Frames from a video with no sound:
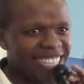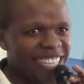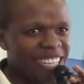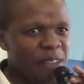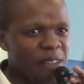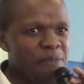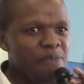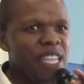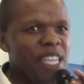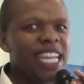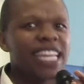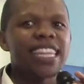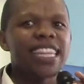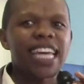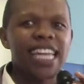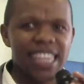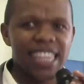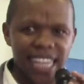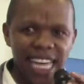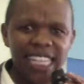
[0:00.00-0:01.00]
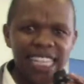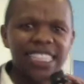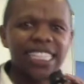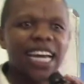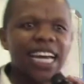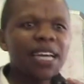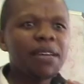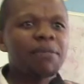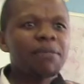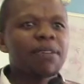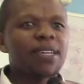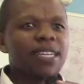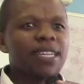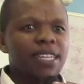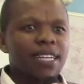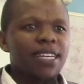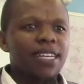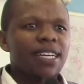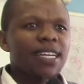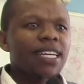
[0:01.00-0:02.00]
the third time,
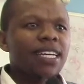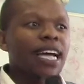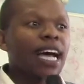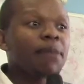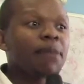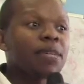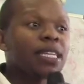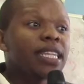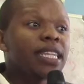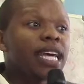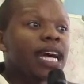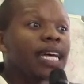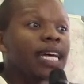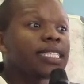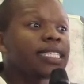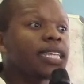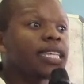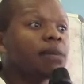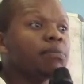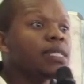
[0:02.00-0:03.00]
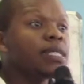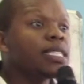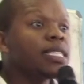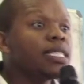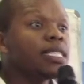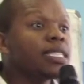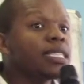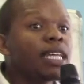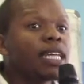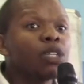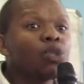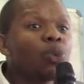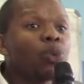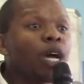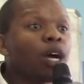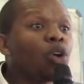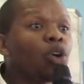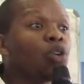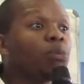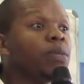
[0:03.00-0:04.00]
I mean, there are some sins that we
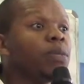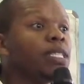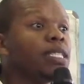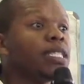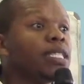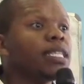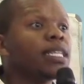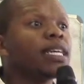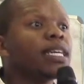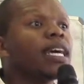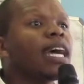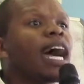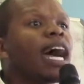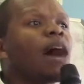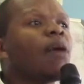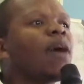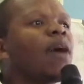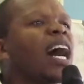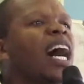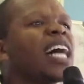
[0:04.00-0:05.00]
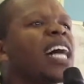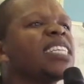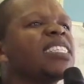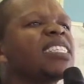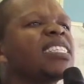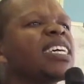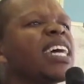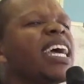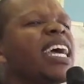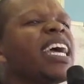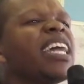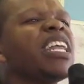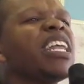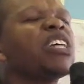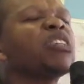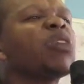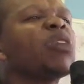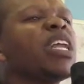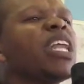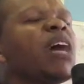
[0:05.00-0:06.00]
are committing. Our hearts and
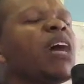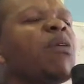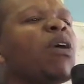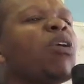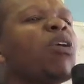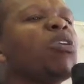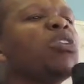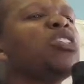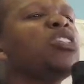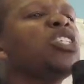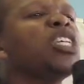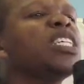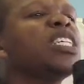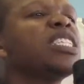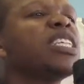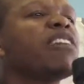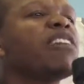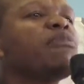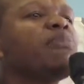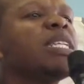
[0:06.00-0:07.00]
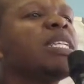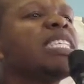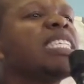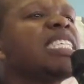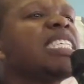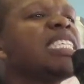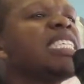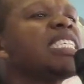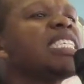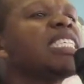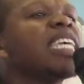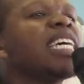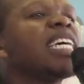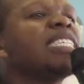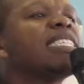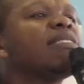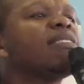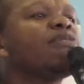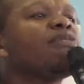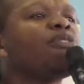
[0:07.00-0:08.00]
actually our conscience have been seized
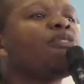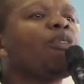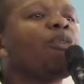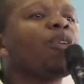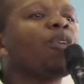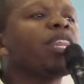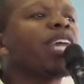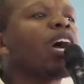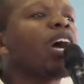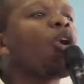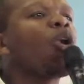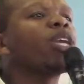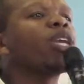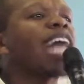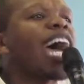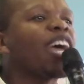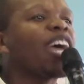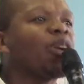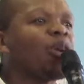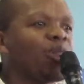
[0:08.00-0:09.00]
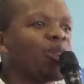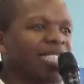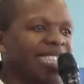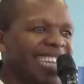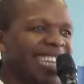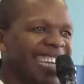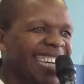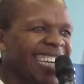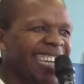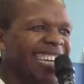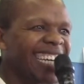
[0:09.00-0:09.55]
as if with a hot iron. Ne?